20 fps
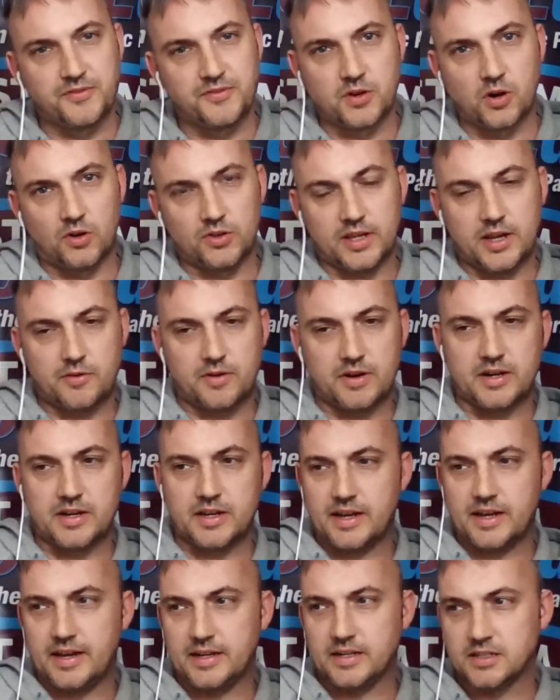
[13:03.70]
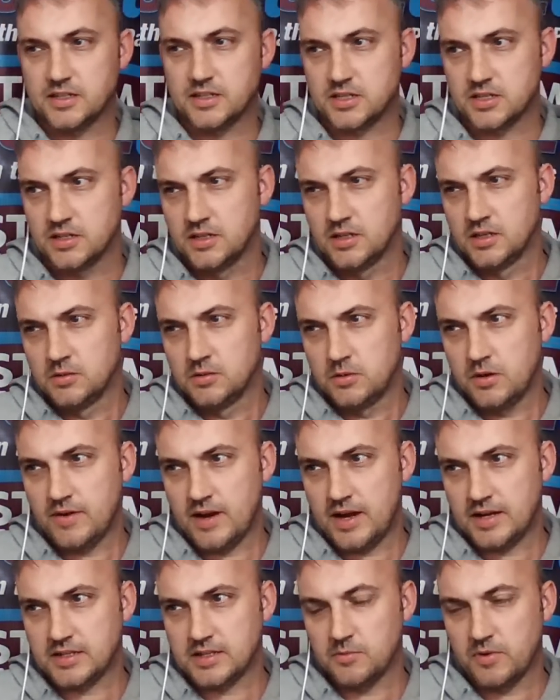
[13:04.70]
got there in the end. We've
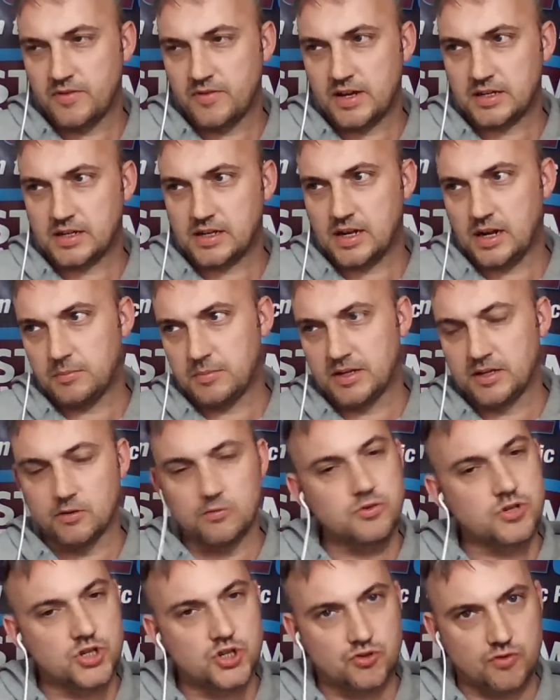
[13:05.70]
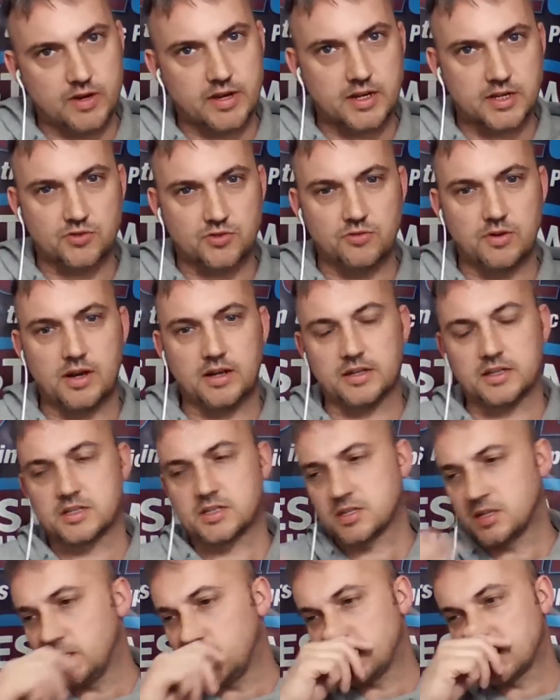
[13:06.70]
had a couple of little streaks throughout the
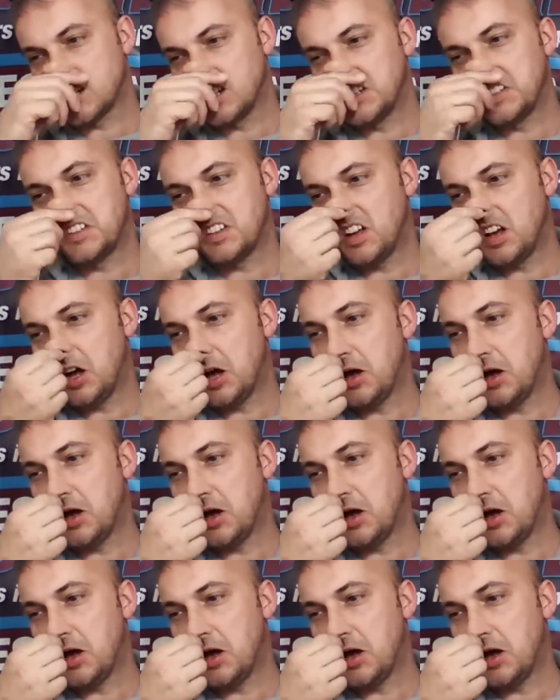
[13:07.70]
season.